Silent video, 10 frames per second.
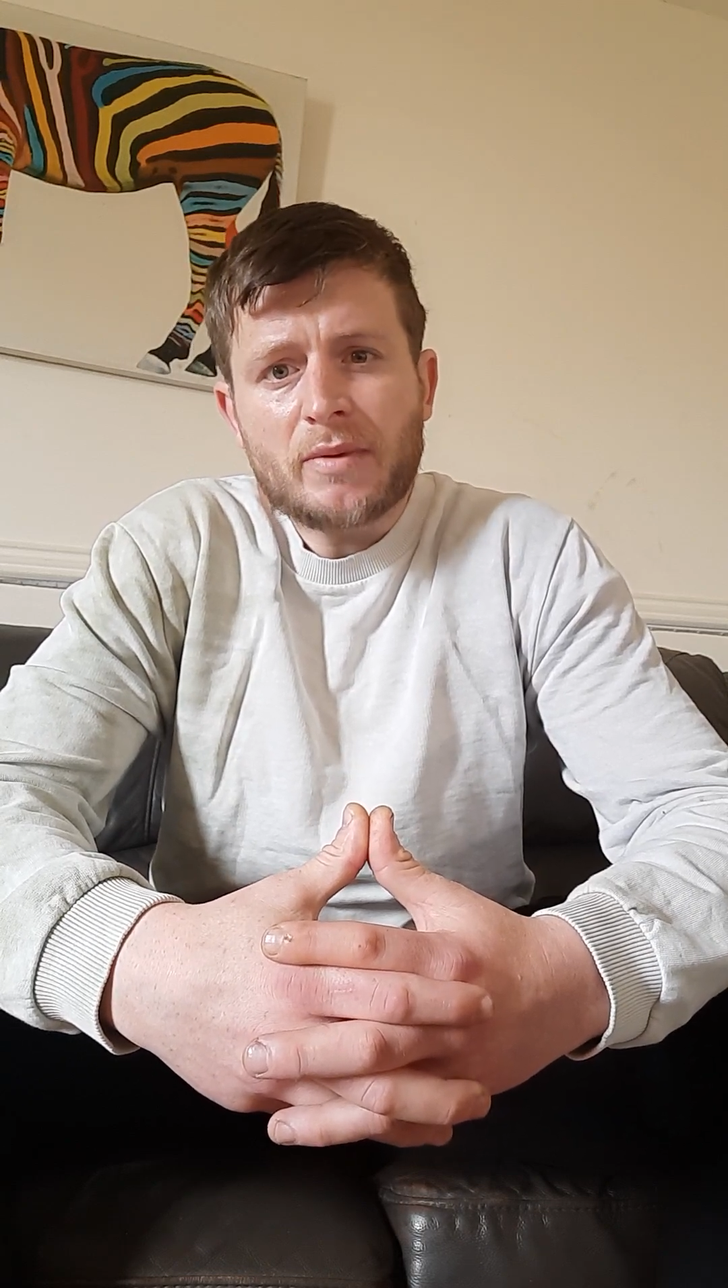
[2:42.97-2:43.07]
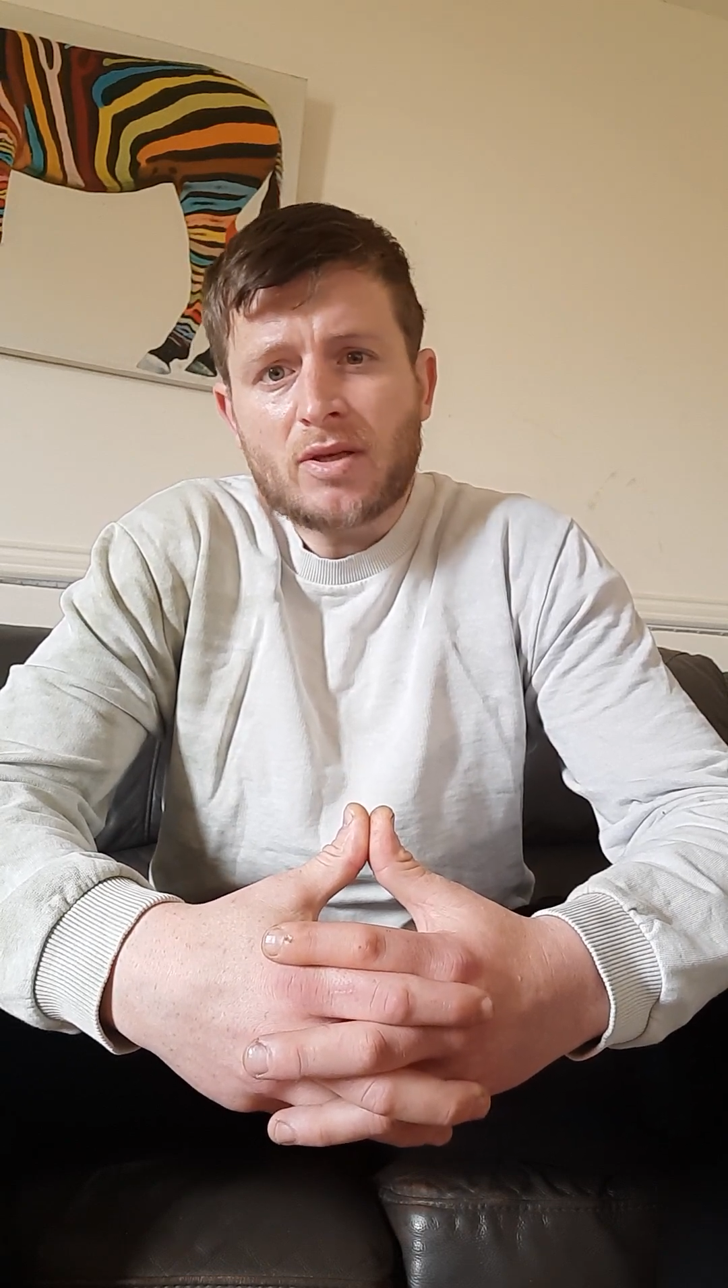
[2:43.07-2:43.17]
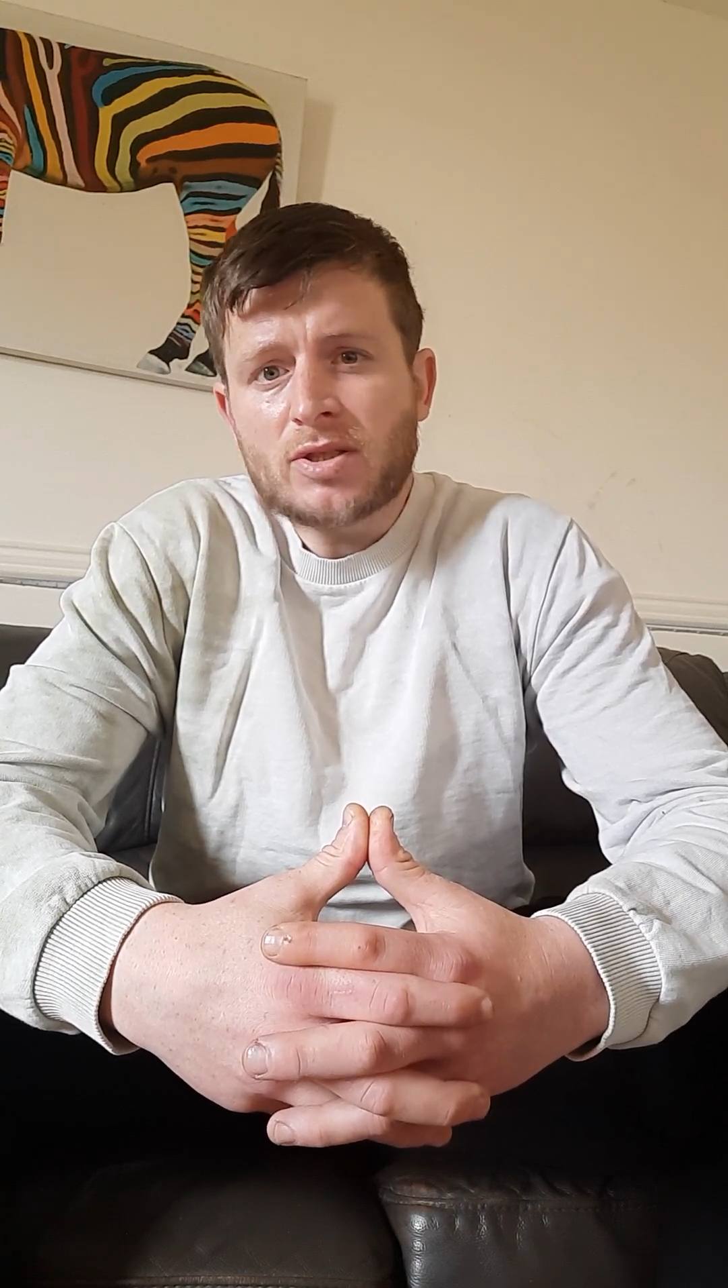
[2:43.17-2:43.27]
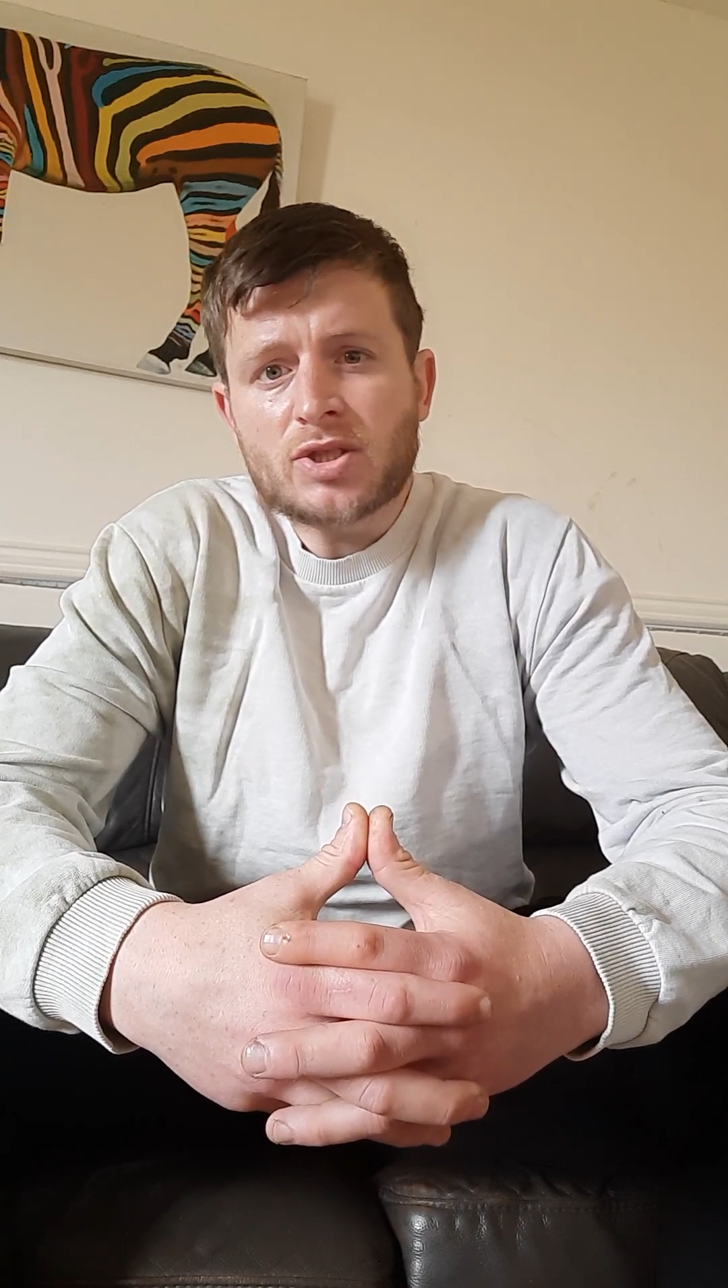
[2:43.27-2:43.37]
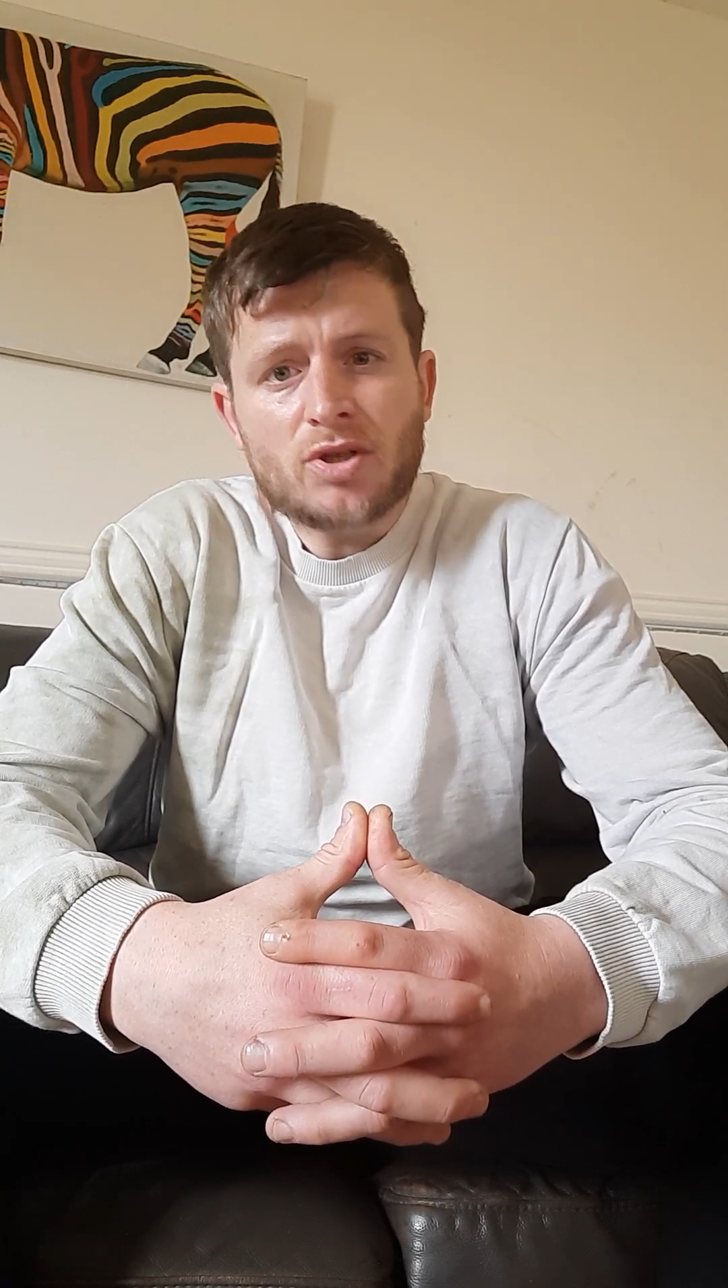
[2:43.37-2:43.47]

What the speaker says: because there's